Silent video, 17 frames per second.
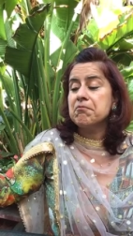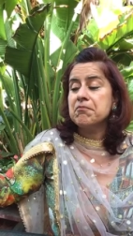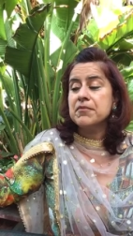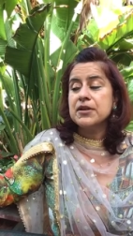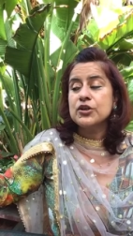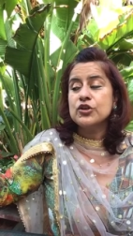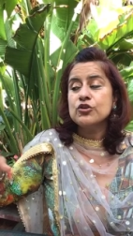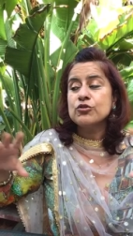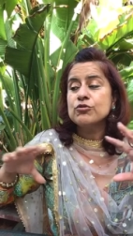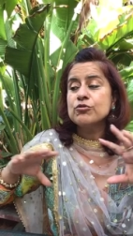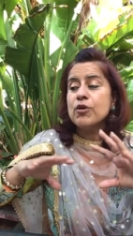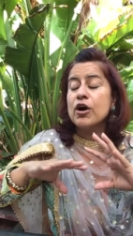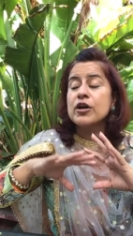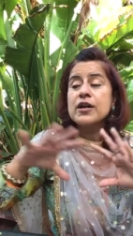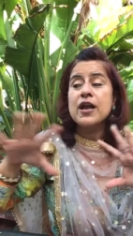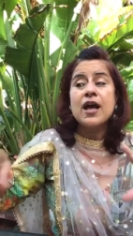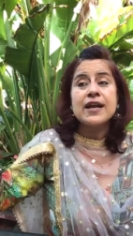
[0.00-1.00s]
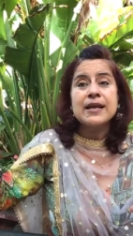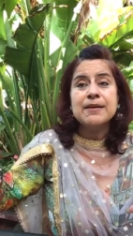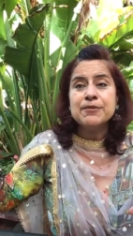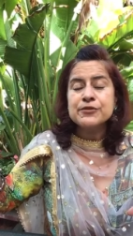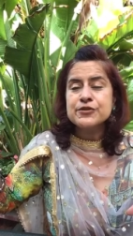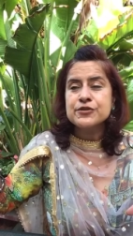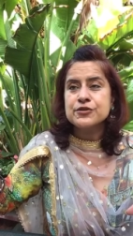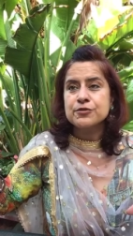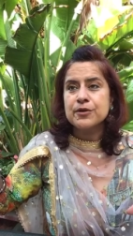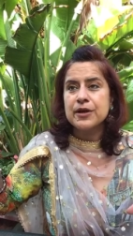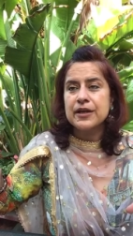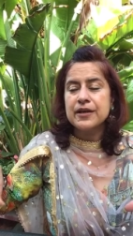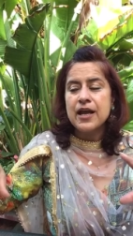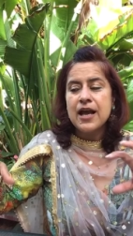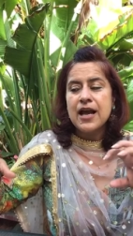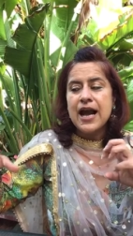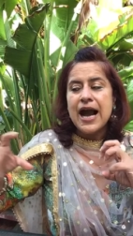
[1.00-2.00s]
you are not able to do it.
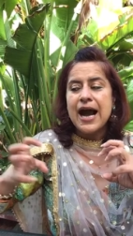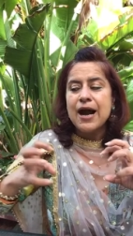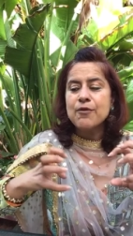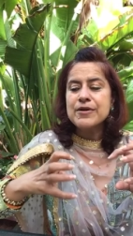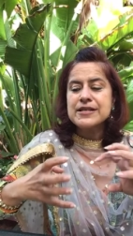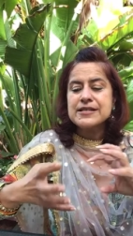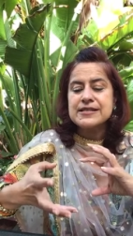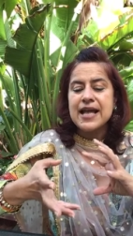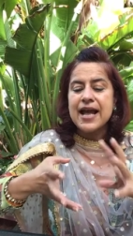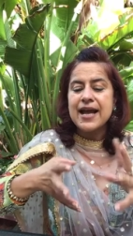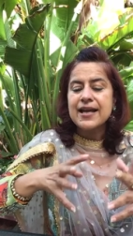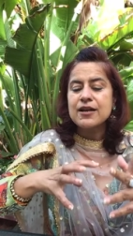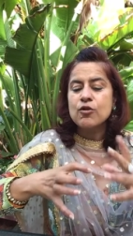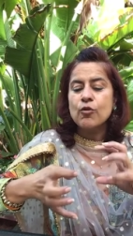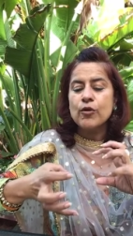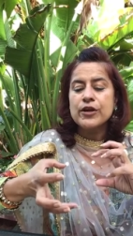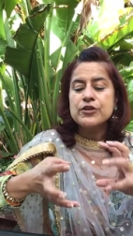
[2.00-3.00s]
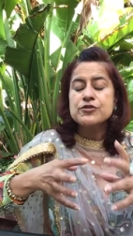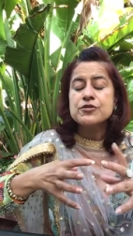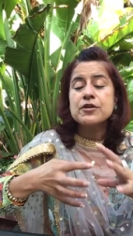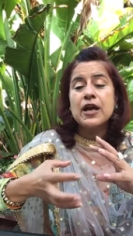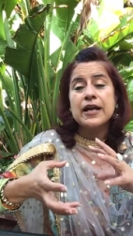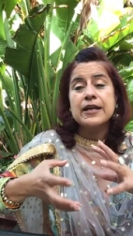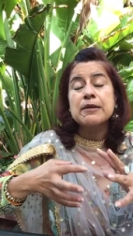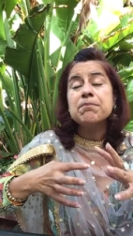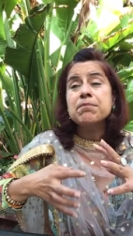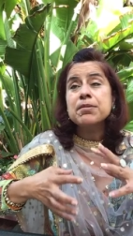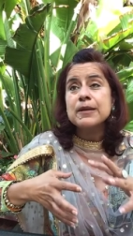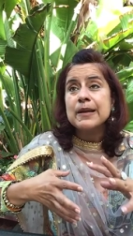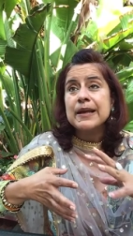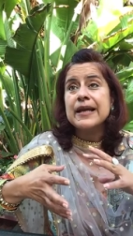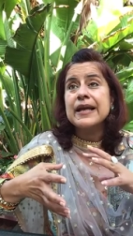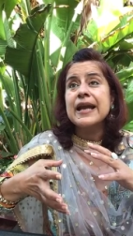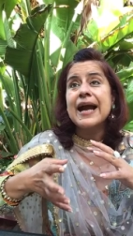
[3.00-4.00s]
How is that going to kind of
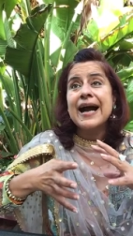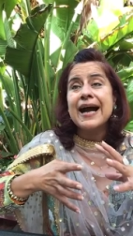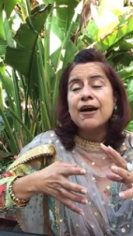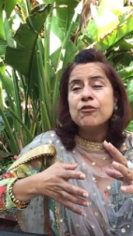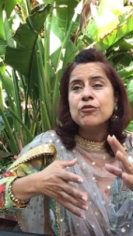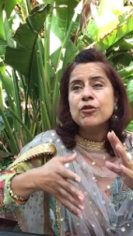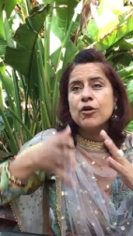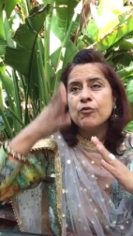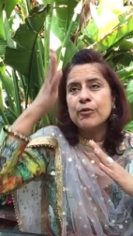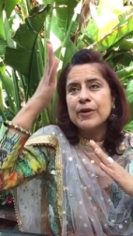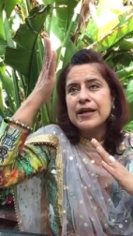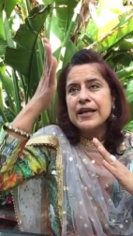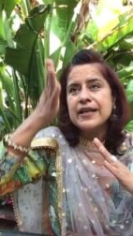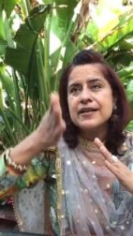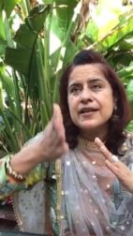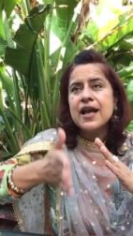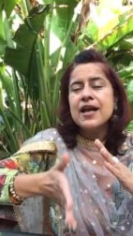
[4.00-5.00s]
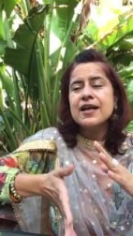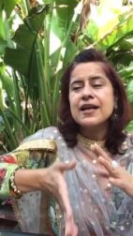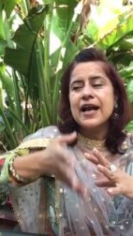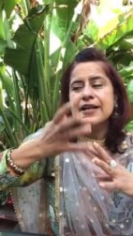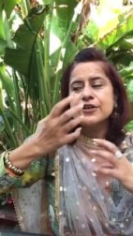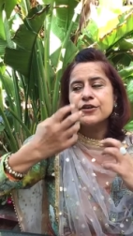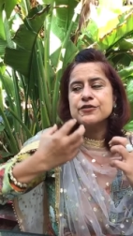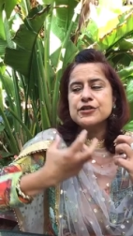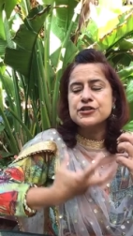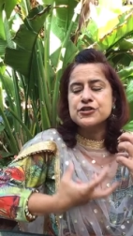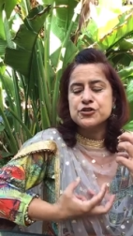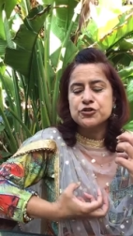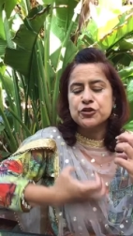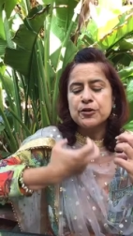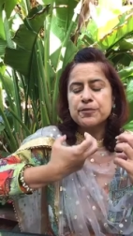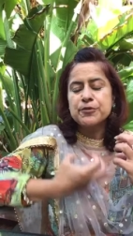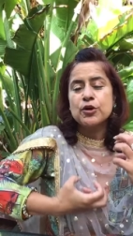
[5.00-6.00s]
play out, or will it kind of
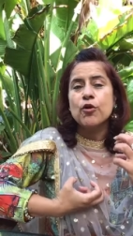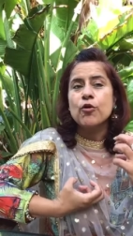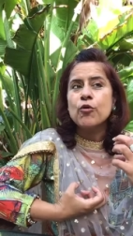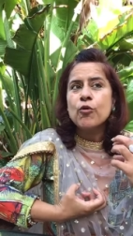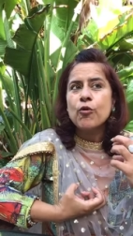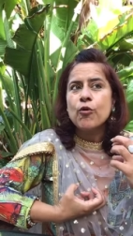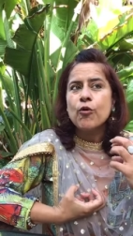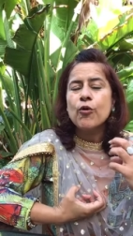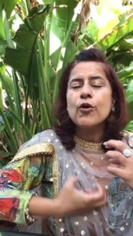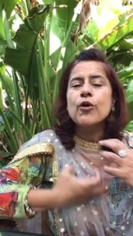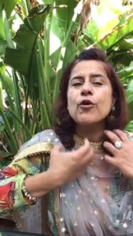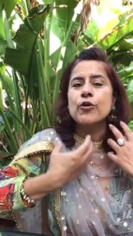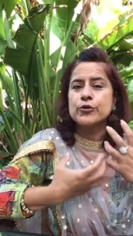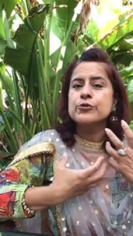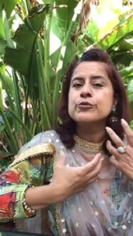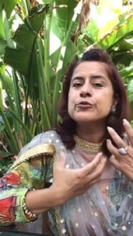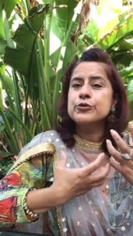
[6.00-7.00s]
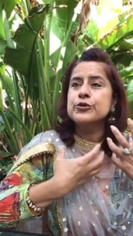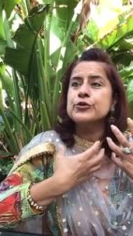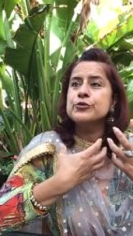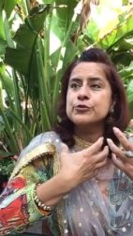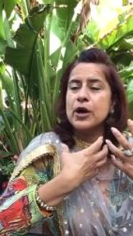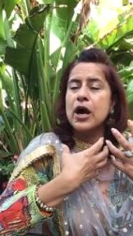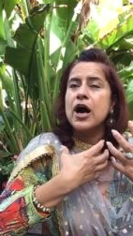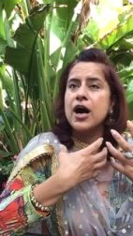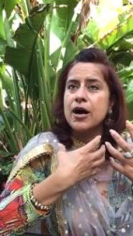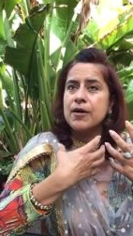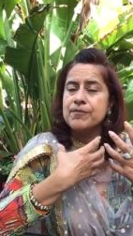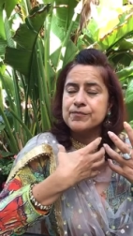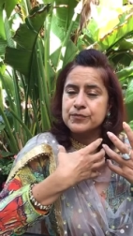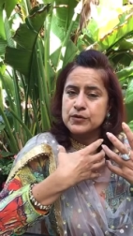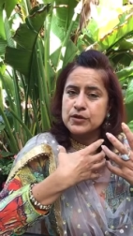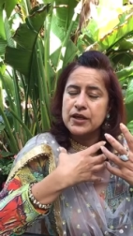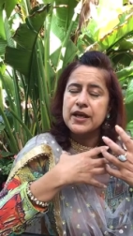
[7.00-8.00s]
disturb your core on who you are?
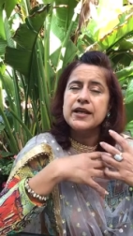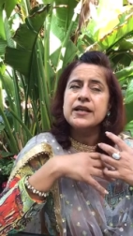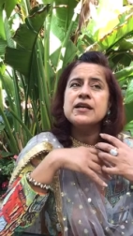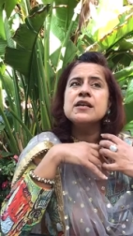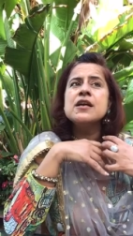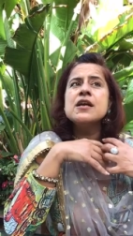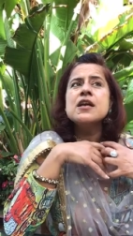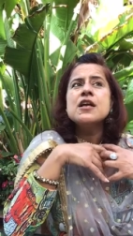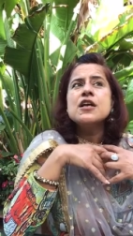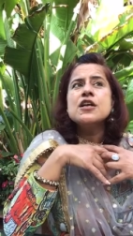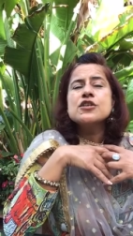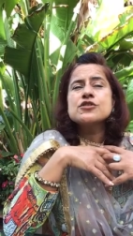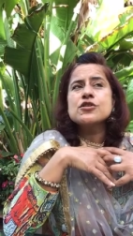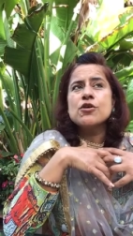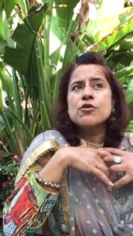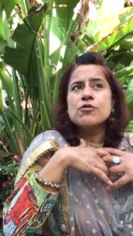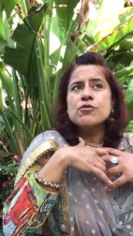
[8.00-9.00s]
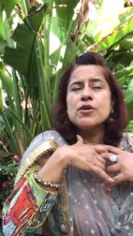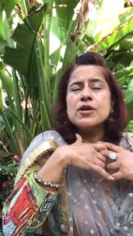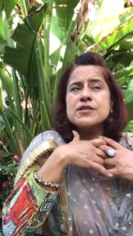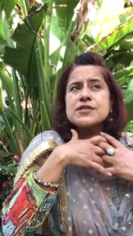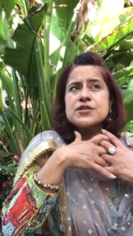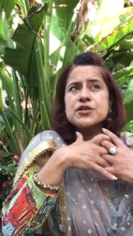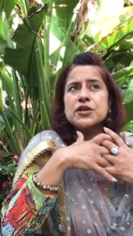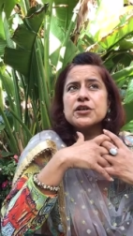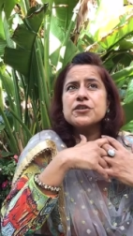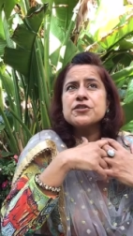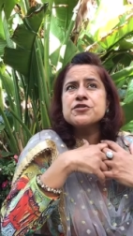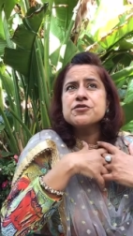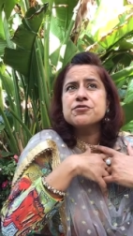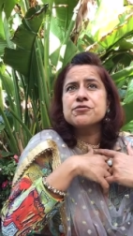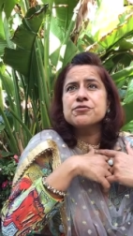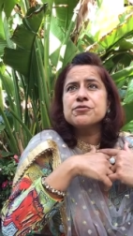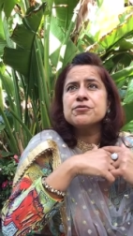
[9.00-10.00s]
Okay, so start
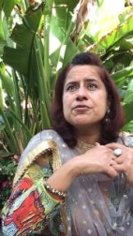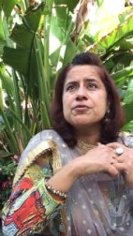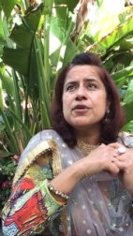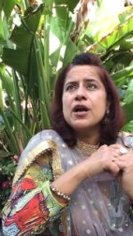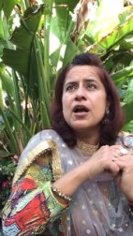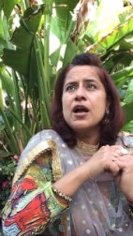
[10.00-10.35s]
to